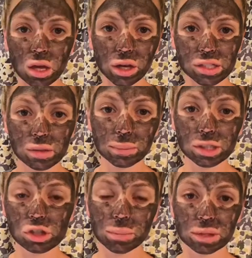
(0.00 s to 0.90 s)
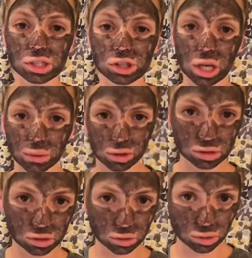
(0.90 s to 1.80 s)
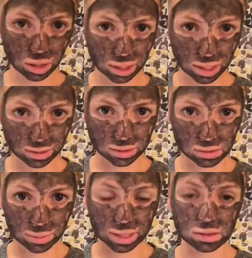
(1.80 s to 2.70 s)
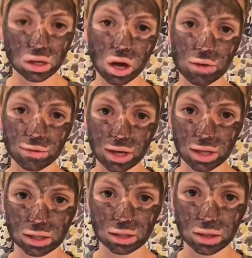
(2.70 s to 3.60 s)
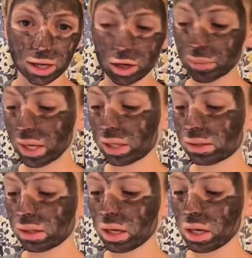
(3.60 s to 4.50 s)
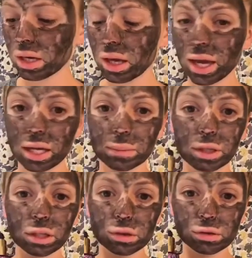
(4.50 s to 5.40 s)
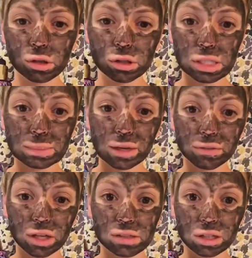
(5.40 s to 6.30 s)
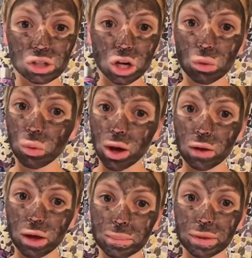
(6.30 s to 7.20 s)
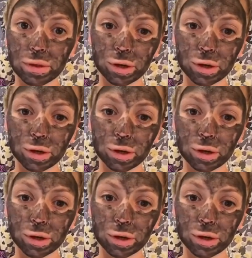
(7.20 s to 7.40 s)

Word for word: So I'm gonna jump in the shower to get this mask off and the hair mask, and I'm gonna use our Deep Dive Cleansing Gel while I'm in there.